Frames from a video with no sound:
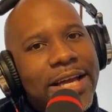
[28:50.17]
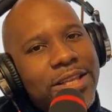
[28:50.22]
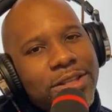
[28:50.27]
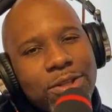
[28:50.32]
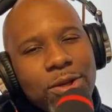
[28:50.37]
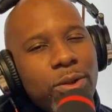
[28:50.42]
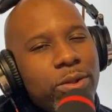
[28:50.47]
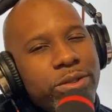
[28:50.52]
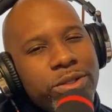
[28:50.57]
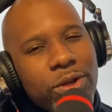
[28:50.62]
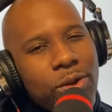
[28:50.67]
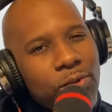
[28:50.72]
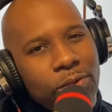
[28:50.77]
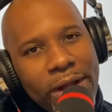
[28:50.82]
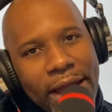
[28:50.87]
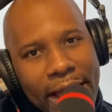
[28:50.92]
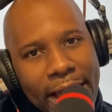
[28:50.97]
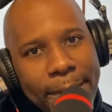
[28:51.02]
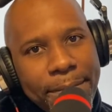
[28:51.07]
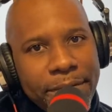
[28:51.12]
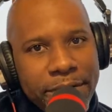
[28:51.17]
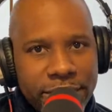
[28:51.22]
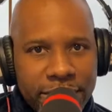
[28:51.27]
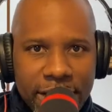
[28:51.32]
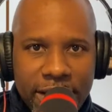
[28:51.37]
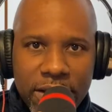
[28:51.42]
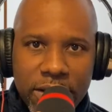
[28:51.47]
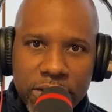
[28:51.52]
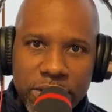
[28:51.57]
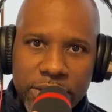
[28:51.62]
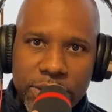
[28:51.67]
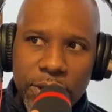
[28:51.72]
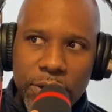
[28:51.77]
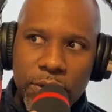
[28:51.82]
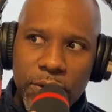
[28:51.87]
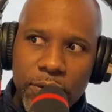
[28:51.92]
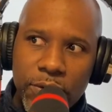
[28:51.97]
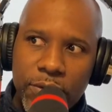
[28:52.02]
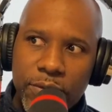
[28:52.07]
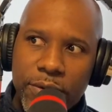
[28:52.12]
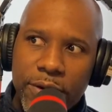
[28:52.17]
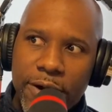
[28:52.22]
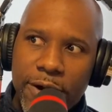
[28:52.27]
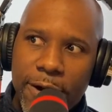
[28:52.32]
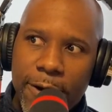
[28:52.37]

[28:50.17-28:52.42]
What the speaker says: Those don't happen now. So,